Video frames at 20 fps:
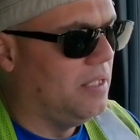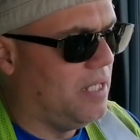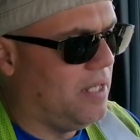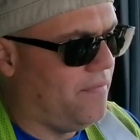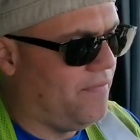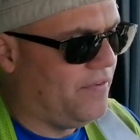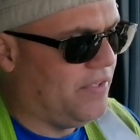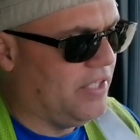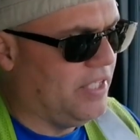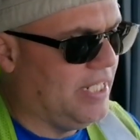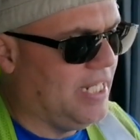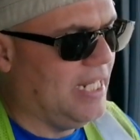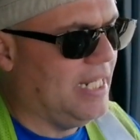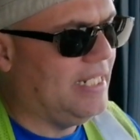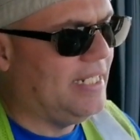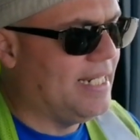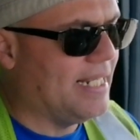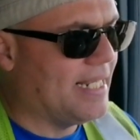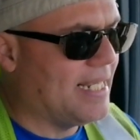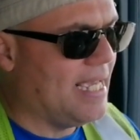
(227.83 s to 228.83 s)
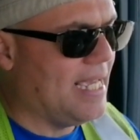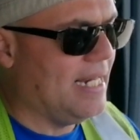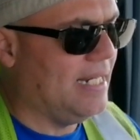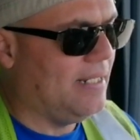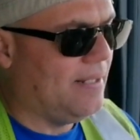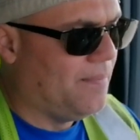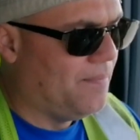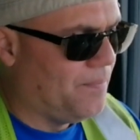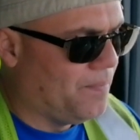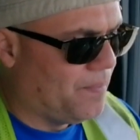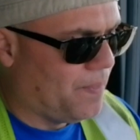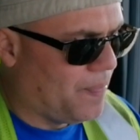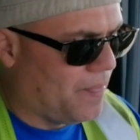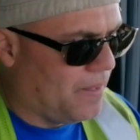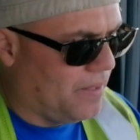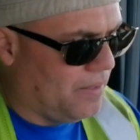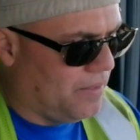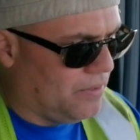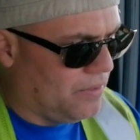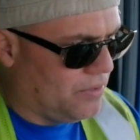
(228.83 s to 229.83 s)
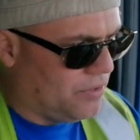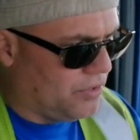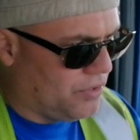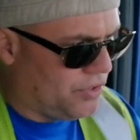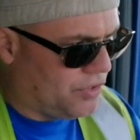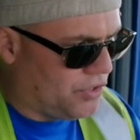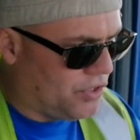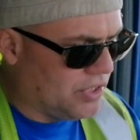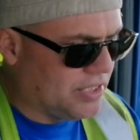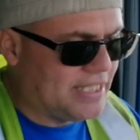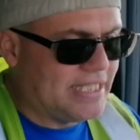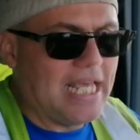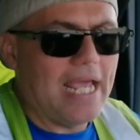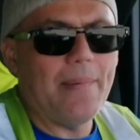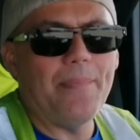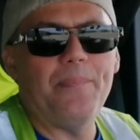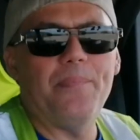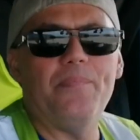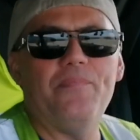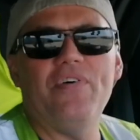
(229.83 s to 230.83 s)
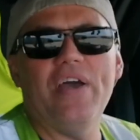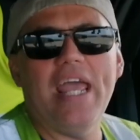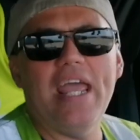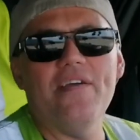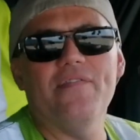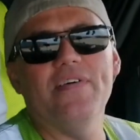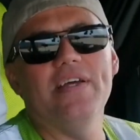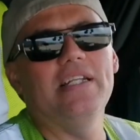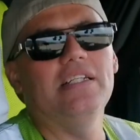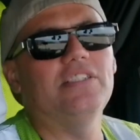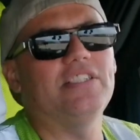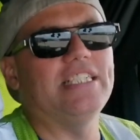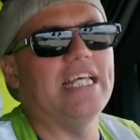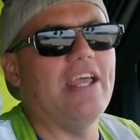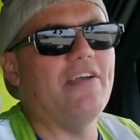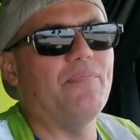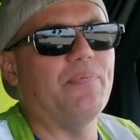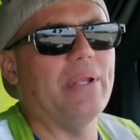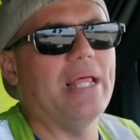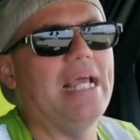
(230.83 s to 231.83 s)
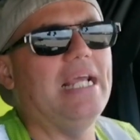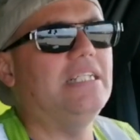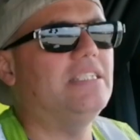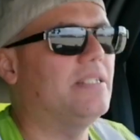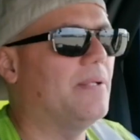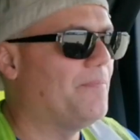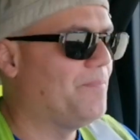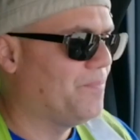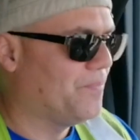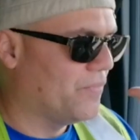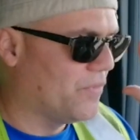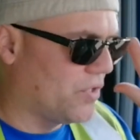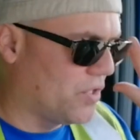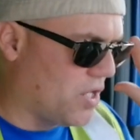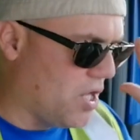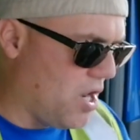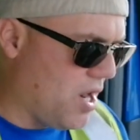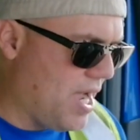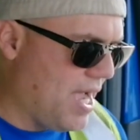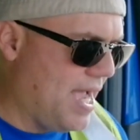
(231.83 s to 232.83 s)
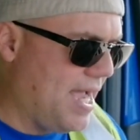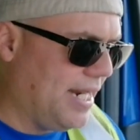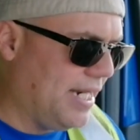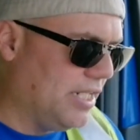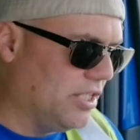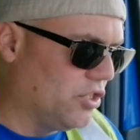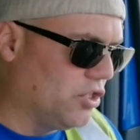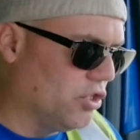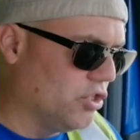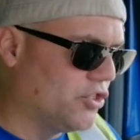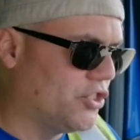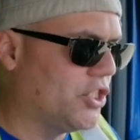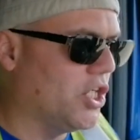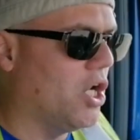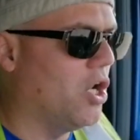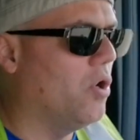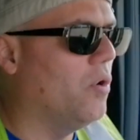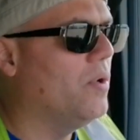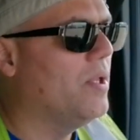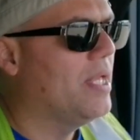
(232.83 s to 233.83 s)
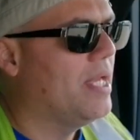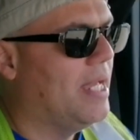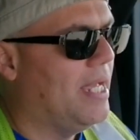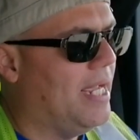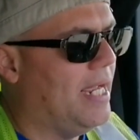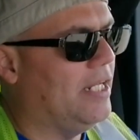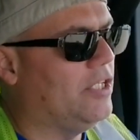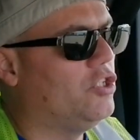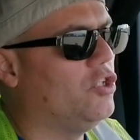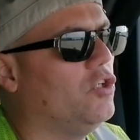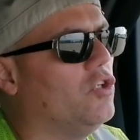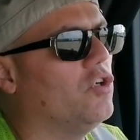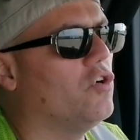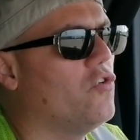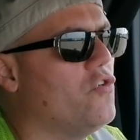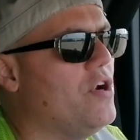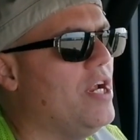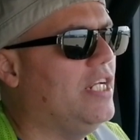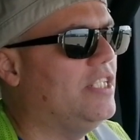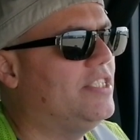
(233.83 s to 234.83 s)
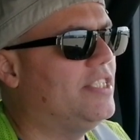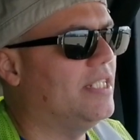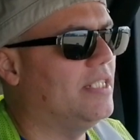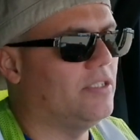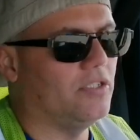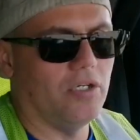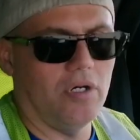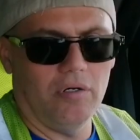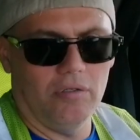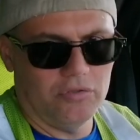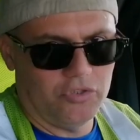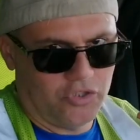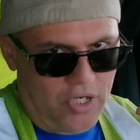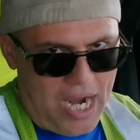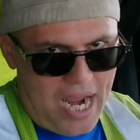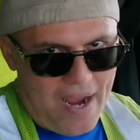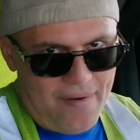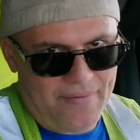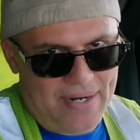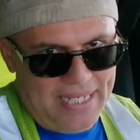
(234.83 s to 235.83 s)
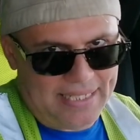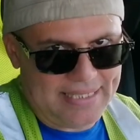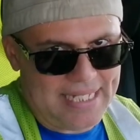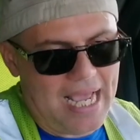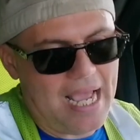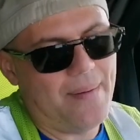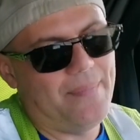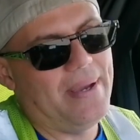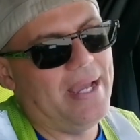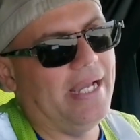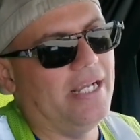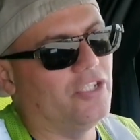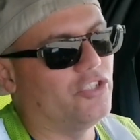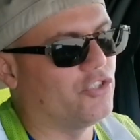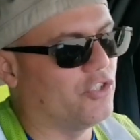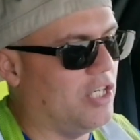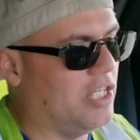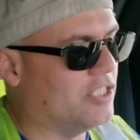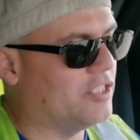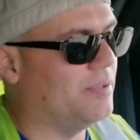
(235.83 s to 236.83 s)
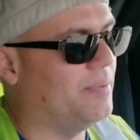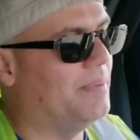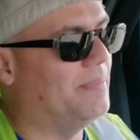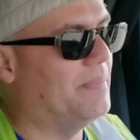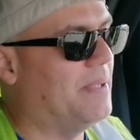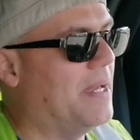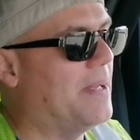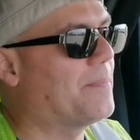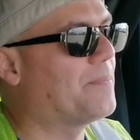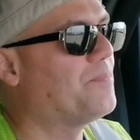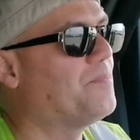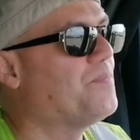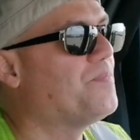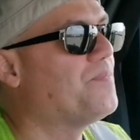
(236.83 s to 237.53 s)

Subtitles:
If you need to get to a safe haven, safe place, go ahead and do so, and do the Regen. Don't drive like that, man. Trust me, man.